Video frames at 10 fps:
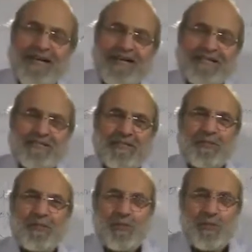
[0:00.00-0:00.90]
and
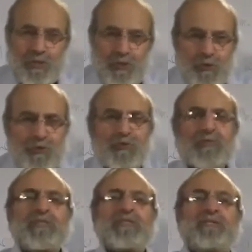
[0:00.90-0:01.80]

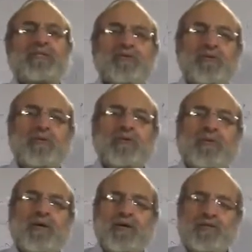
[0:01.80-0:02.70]
two
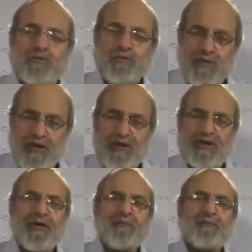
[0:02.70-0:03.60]
ulama, two
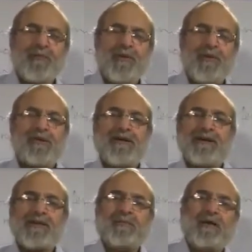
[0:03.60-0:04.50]
alim are
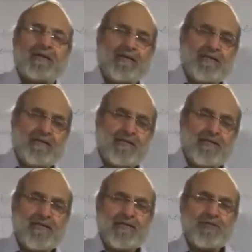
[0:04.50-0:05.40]
alimani.
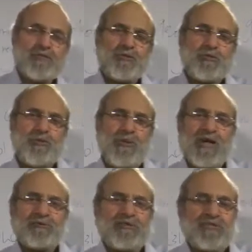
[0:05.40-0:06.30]
So two
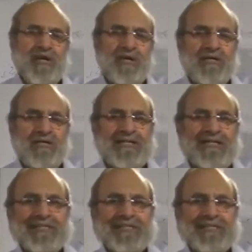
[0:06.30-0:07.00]
houses are